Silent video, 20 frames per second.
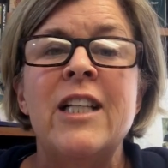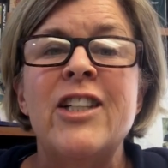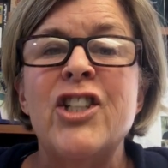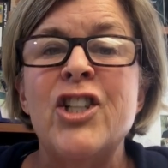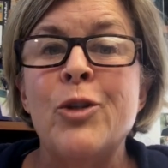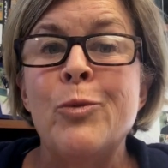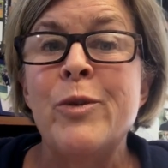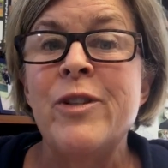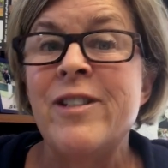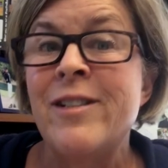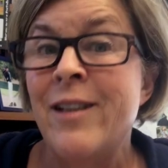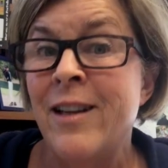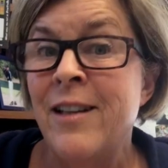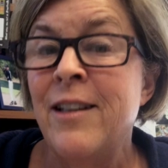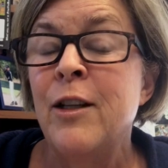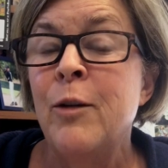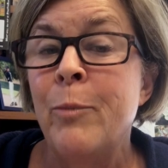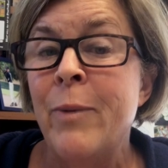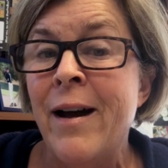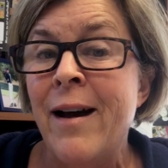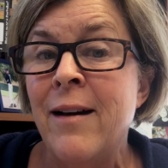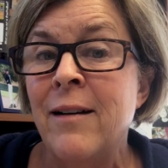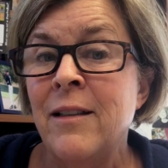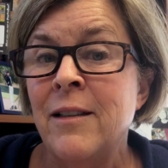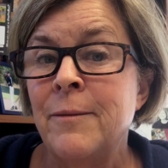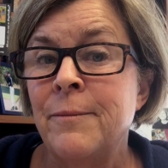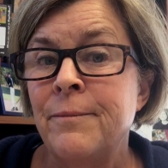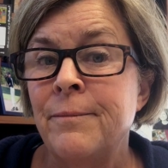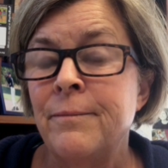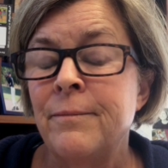She was taken
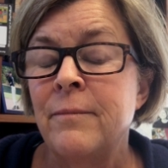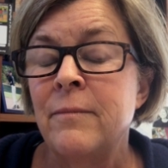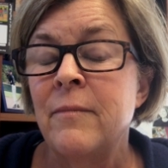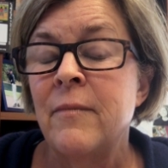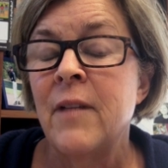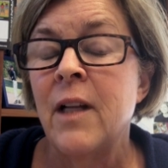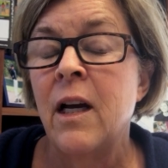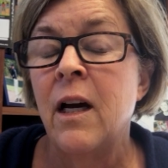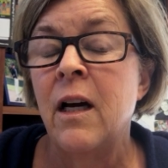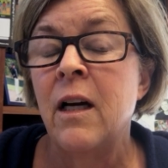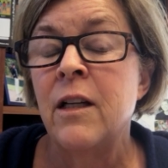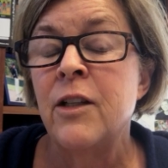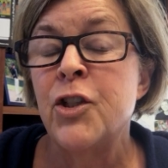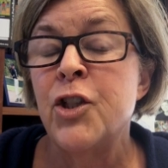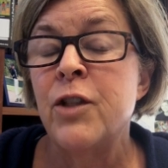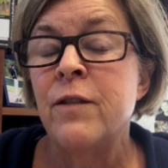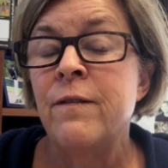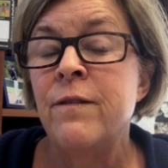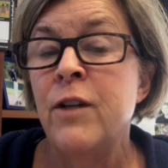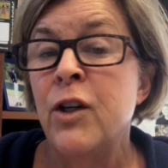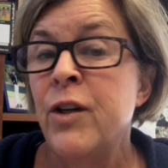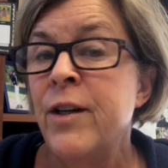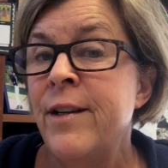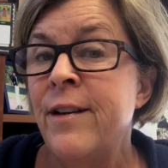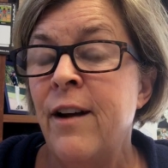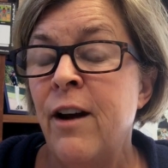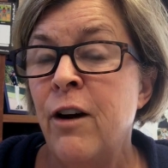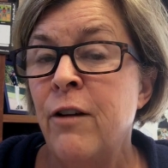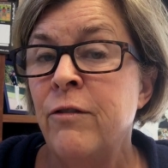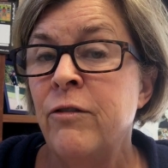aback. Uh, she very
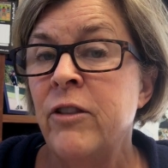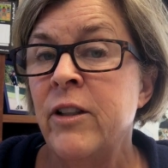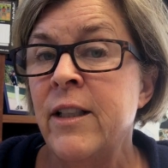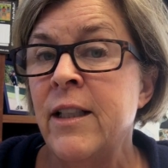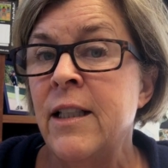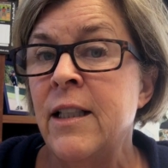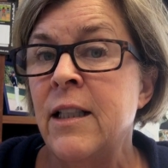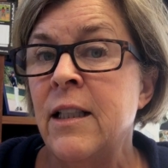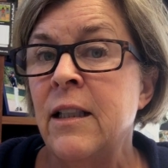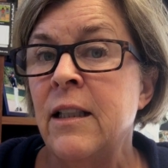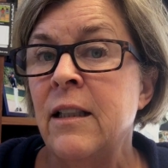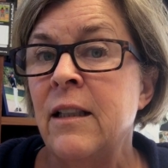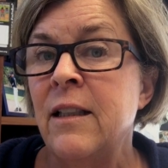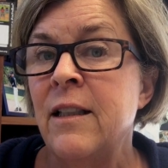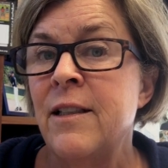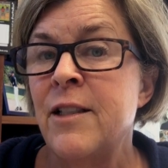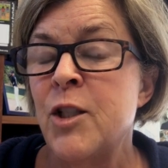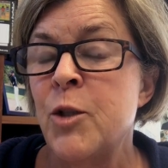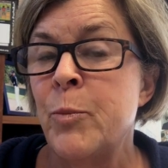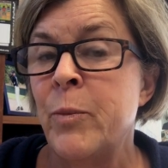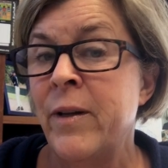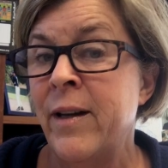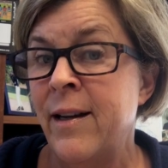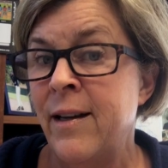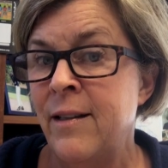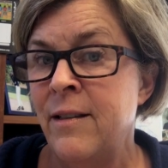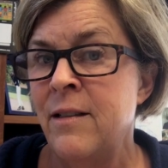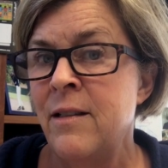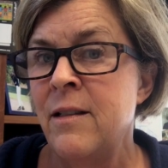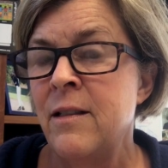carefully
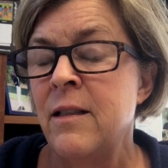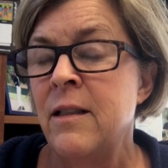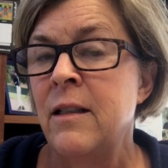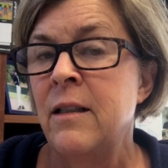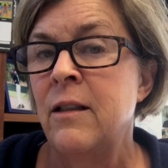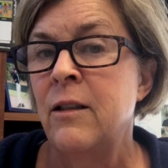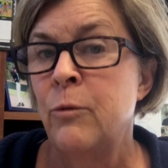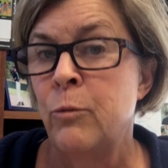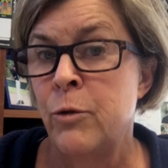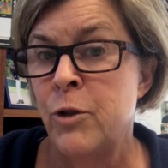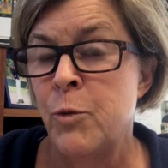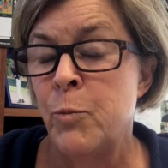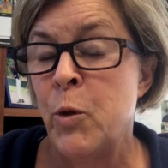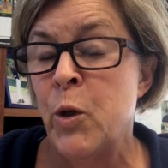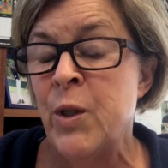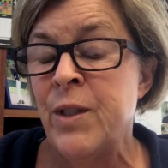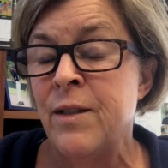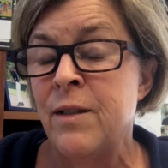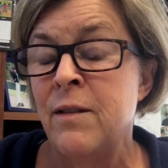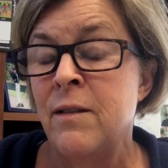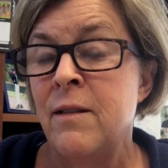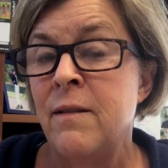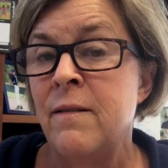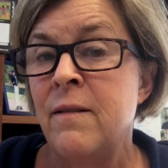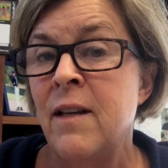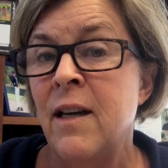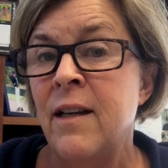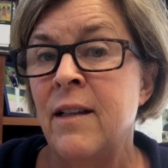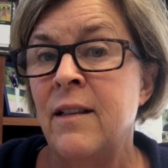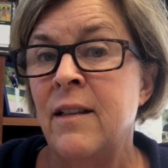explained, responded,
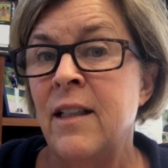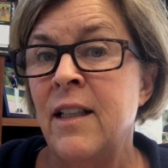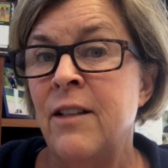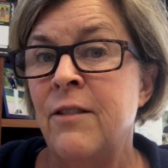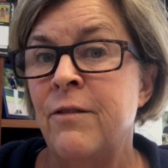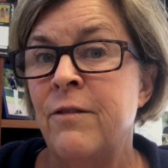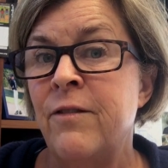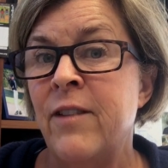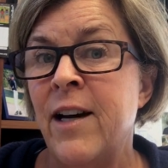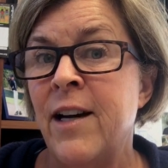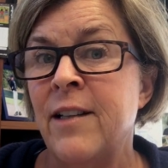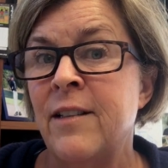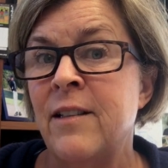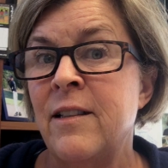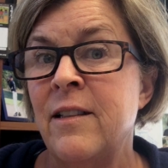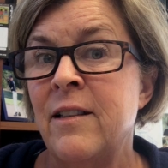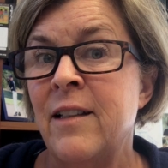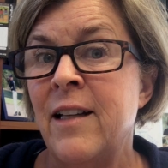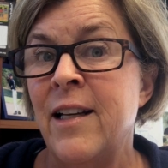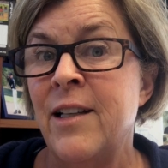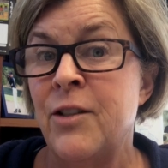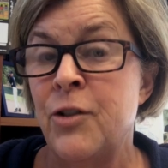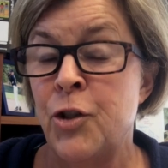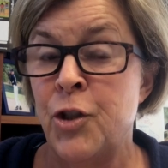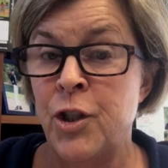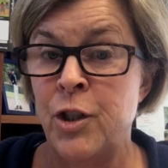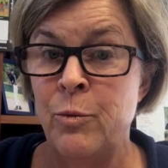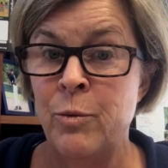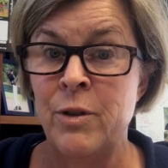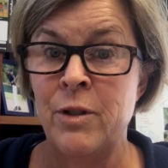that in fact, as
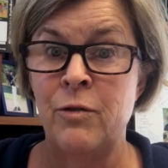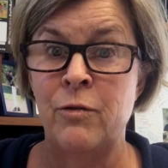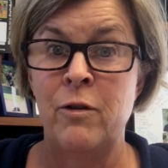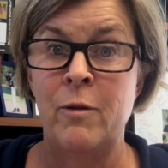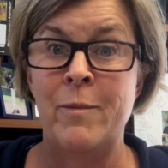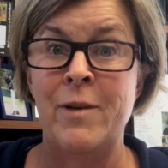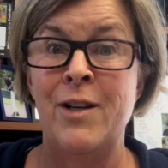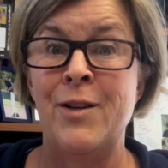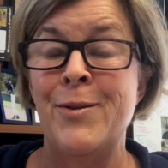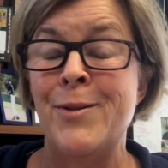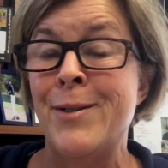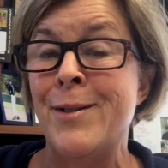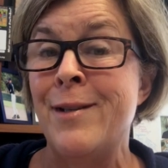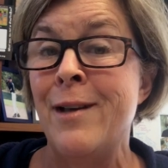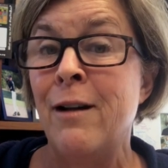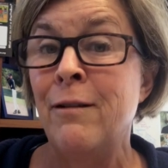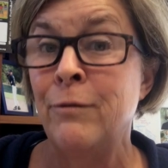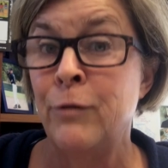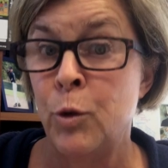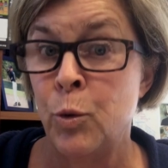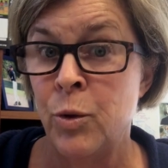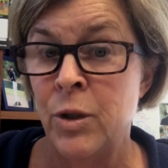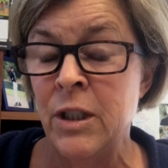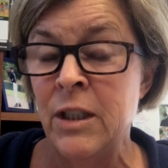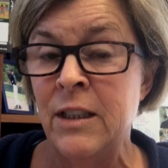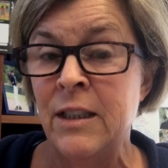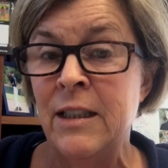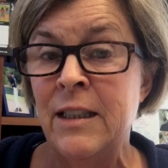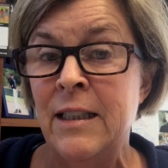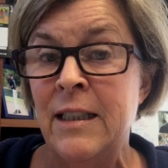she was from El
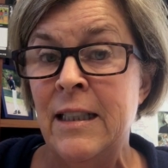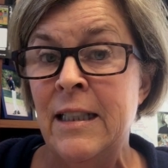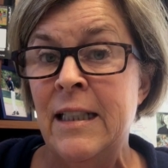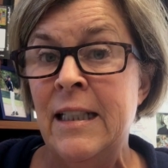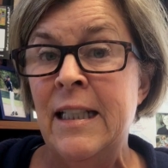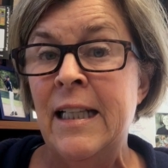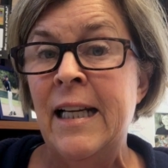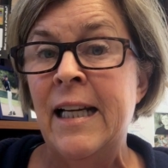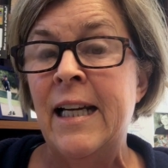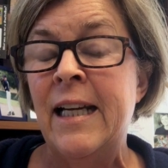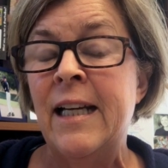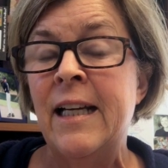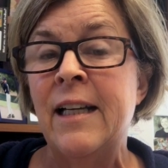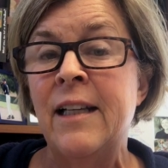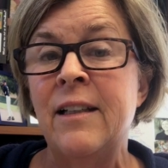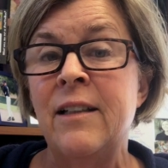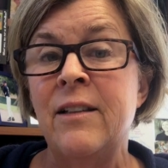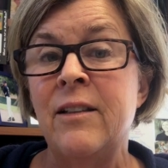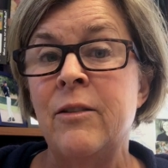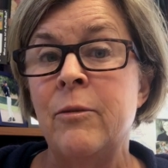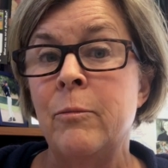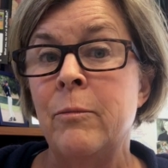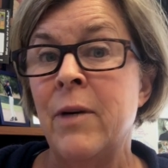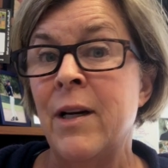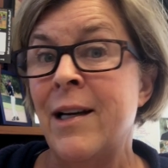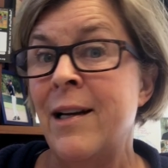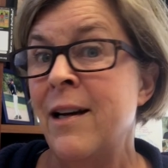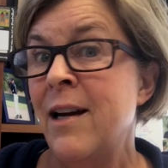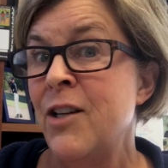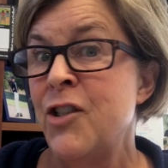Salvador, and
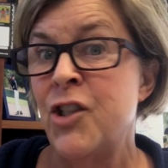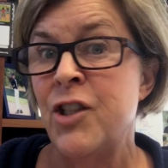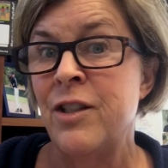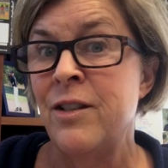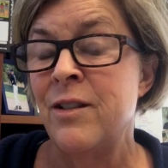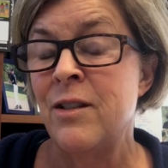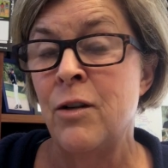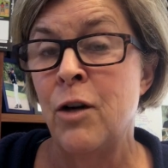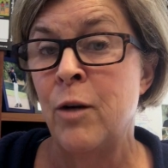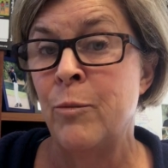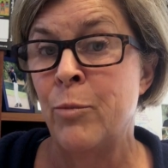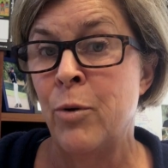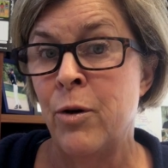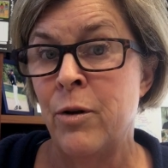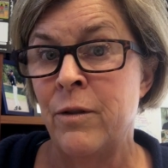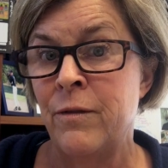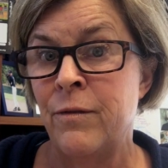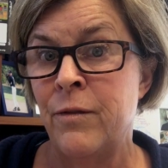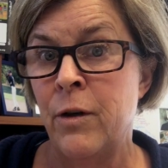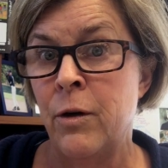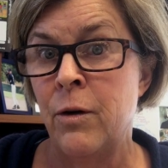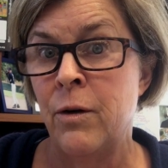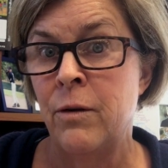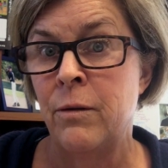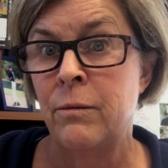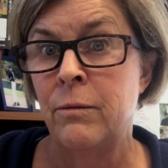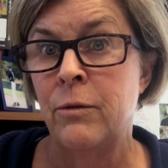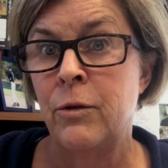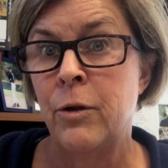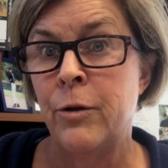mariachi is not part of
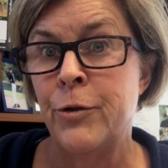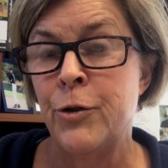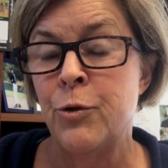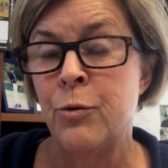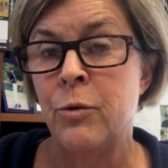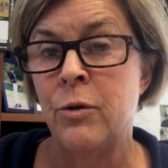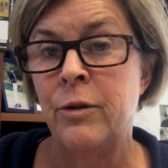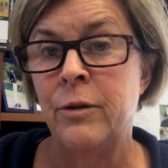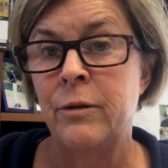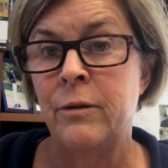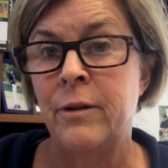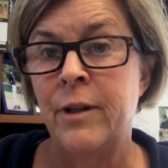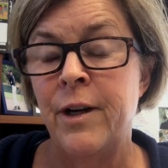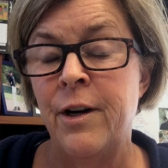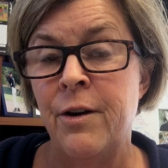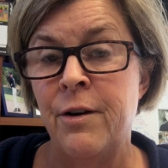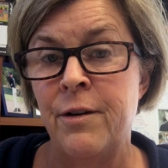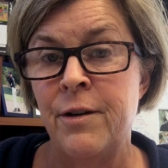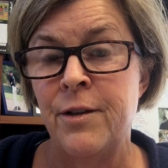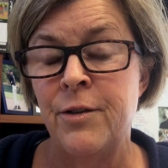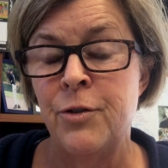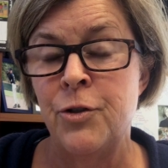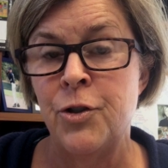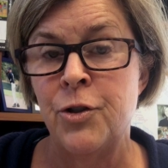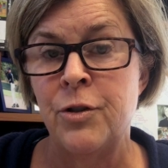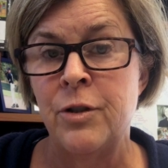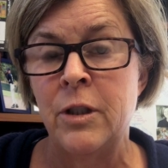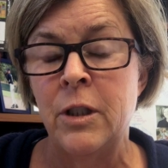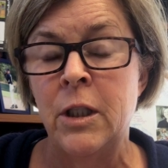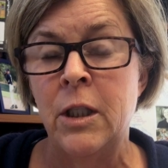their cultural
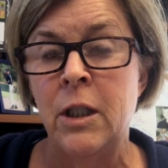heritage.